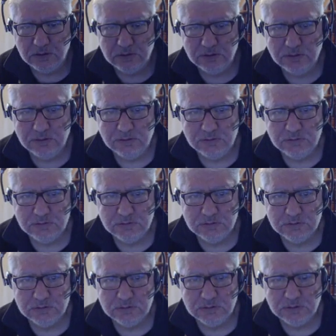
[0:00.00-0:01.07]

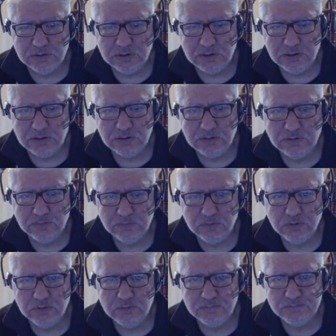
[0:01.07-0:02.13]
English, and here we go.